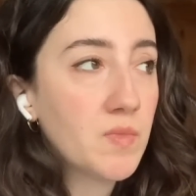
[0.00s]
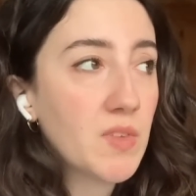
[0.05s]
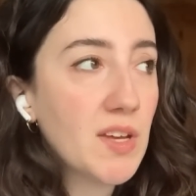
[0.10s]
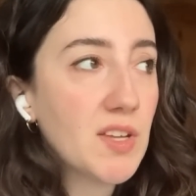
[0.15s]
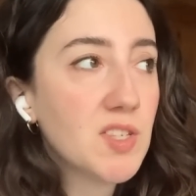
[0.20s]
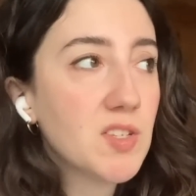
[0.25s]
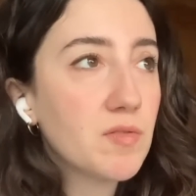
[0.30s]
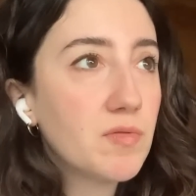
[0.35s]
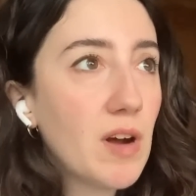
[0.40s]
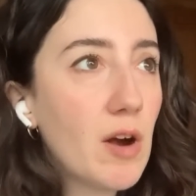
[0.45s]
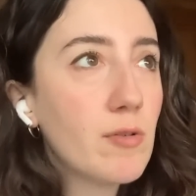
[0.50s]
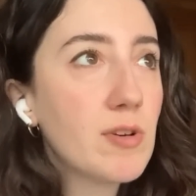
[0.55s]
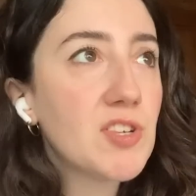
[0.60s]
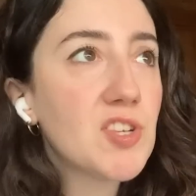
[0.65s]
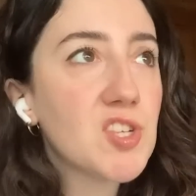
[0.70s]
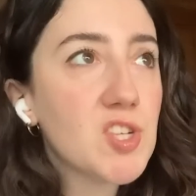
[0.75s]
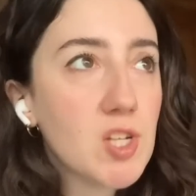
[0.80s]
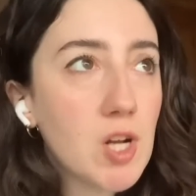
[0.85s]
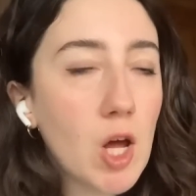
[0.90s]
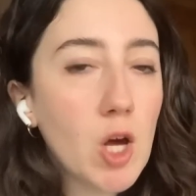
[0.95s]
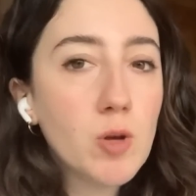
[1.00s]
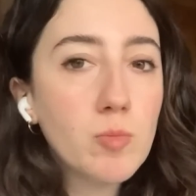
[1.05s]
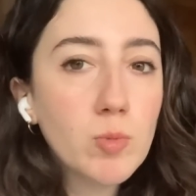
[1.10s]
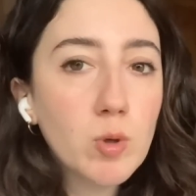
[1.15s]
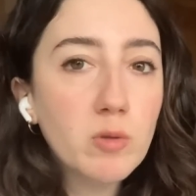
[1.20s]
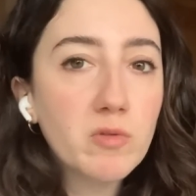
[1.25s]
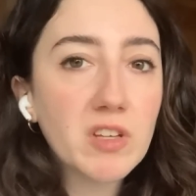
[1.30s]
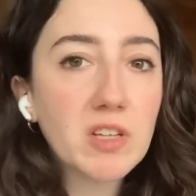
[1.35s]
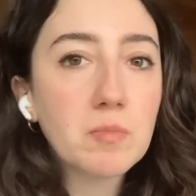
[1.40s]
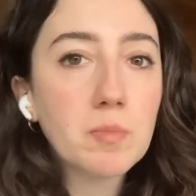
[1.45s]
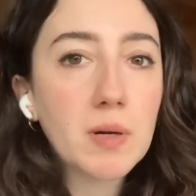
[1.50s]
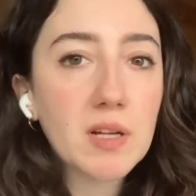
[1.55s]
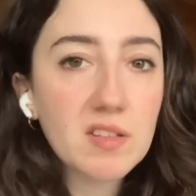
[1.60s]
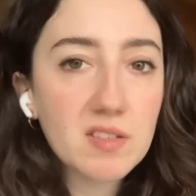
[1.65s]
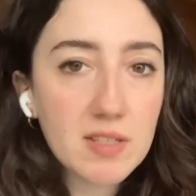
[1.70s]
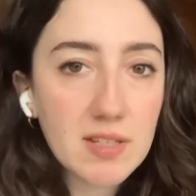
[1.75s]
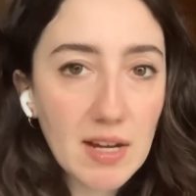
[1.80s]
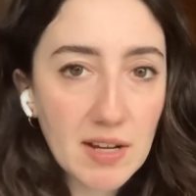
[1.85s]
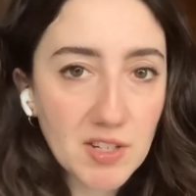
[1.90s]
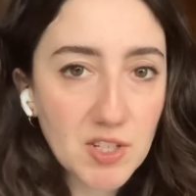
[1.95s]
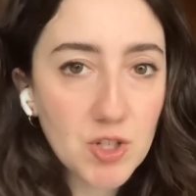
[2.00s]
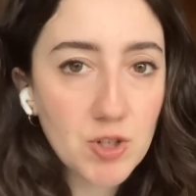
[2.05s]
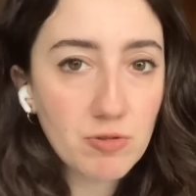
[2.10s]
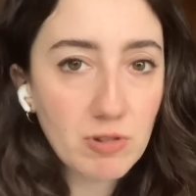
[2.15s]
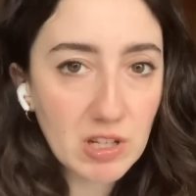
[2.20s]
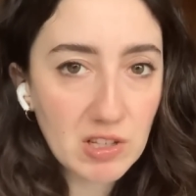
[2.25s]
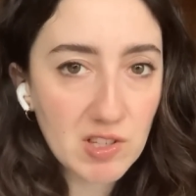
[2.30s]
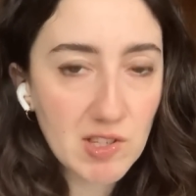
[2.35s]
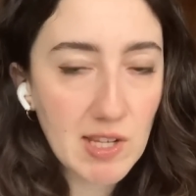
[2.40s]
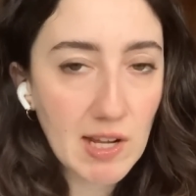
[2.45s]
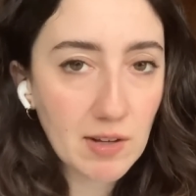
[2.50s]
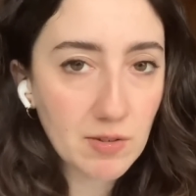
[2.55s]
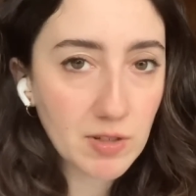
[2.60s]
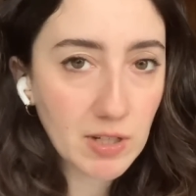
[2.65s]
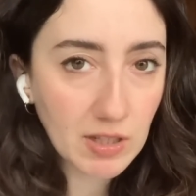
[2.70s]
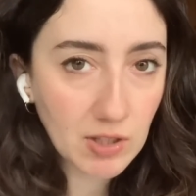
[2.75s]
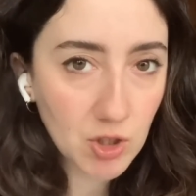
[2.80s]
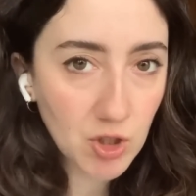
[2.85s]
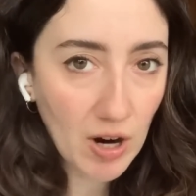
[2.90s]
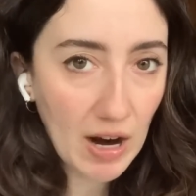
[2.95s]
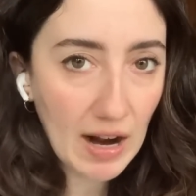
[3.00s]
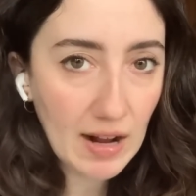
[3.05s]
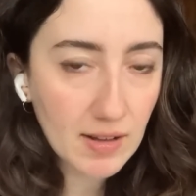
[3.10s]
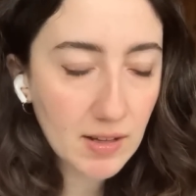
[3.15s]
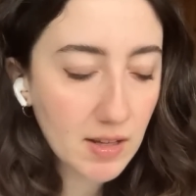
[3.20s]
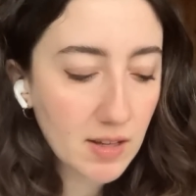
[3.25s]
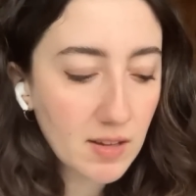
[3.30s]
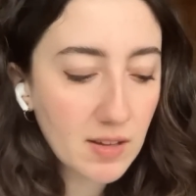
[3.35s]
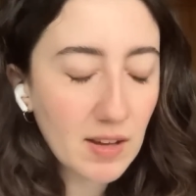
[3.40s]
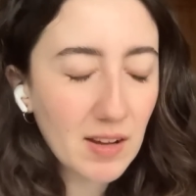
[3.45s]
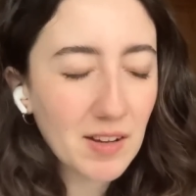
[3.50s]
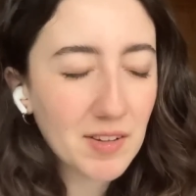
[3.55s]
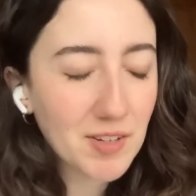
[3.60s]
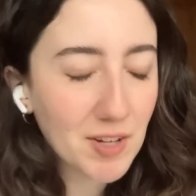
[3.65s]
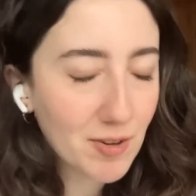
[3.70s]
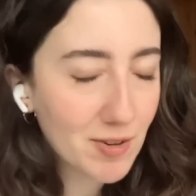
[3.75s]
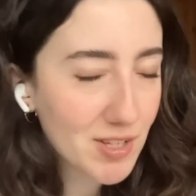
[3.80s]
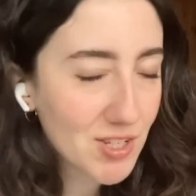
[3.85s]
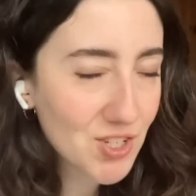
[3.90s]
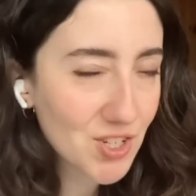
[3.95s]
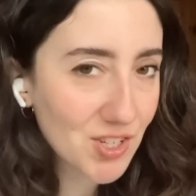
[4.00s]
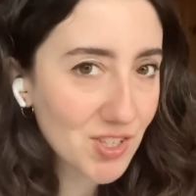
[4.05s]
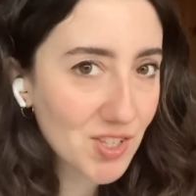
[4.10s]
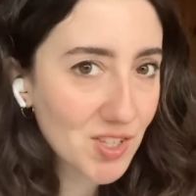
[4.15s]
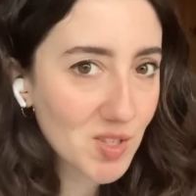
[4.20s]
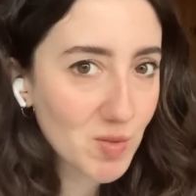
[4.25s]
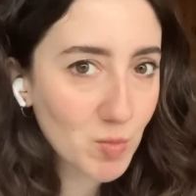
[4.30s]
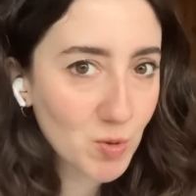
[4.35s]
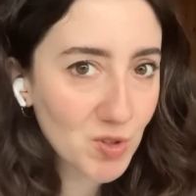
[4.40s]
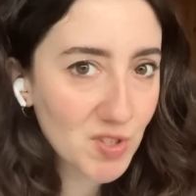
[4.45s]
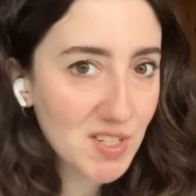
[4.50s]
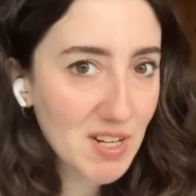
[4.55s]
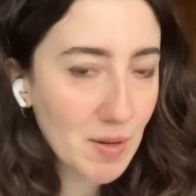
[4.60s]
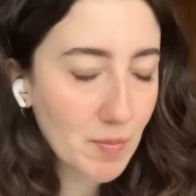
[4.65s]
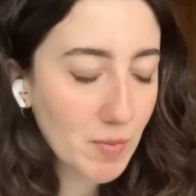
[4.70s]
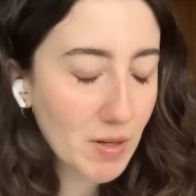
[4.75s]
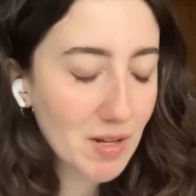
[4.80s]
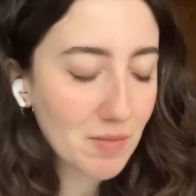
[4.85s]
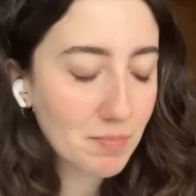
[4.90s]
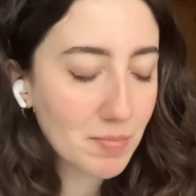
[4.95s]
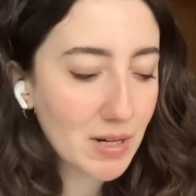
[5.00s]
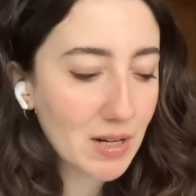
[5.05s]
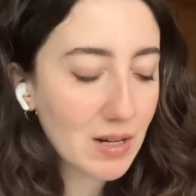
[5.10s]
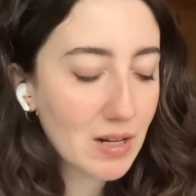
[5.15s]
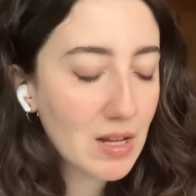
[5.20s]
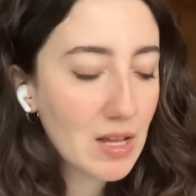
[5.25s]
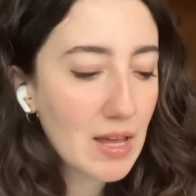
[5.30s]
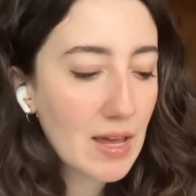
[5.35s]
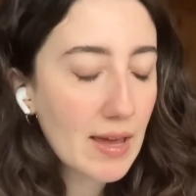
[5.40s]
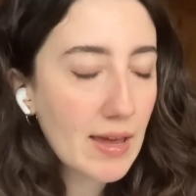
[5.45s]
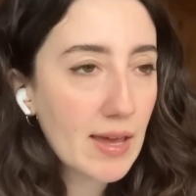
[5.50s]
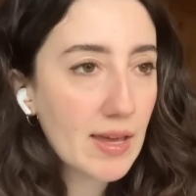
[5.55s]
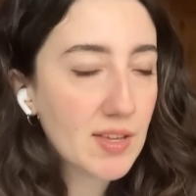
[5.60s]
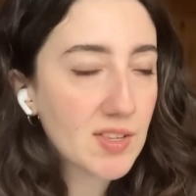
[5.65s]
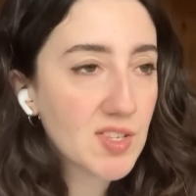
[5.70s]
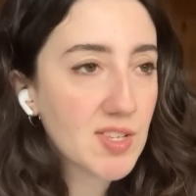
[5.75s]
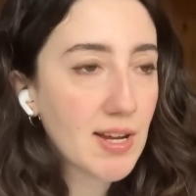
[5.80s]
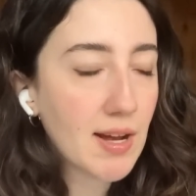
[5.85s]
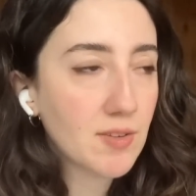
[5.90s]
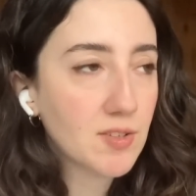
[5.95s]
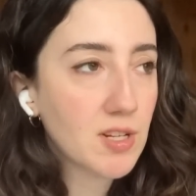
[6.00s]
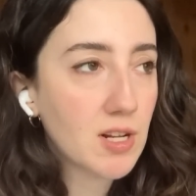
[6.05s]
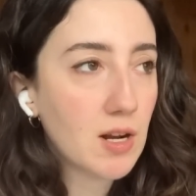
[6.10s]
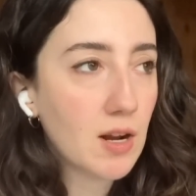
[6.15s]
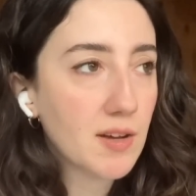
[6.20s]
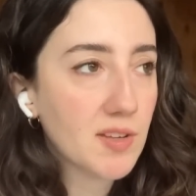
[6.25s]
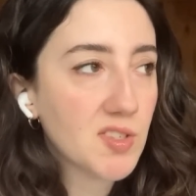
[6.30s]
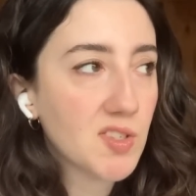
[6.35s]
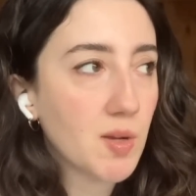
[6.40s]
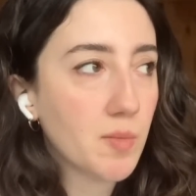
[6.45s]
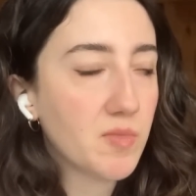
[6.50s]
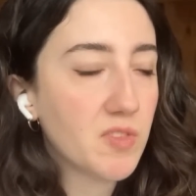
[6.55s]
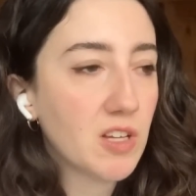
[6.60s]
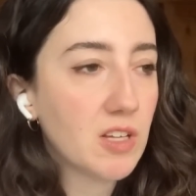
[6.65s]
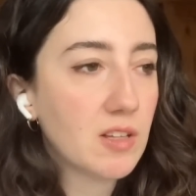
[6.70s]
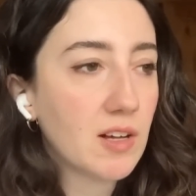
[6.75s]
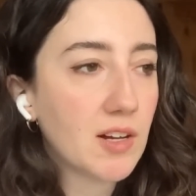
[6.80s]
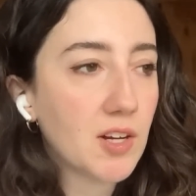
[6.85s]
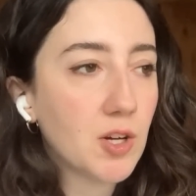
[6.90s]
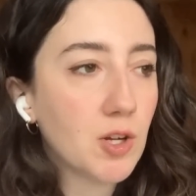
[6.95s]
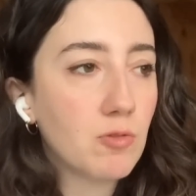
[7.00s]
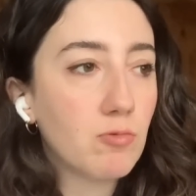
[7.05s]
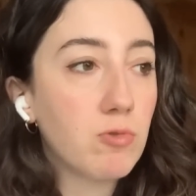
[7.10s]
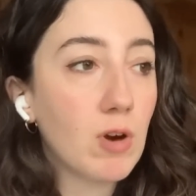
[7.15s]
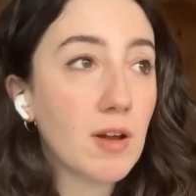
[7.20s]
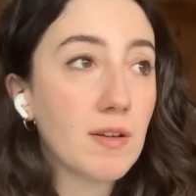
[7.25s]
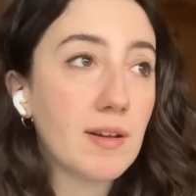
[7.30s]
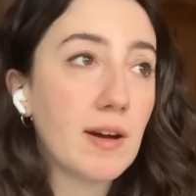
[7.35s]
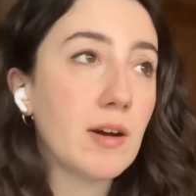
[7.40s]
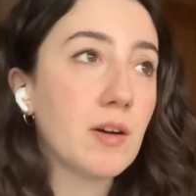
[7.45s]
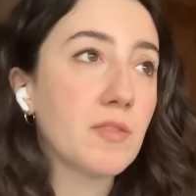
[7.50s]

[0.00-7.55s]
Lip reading: It's a very slow-moving, pedestrian-sounding track. I know it's just a small snippet, but it sounded like something that could run out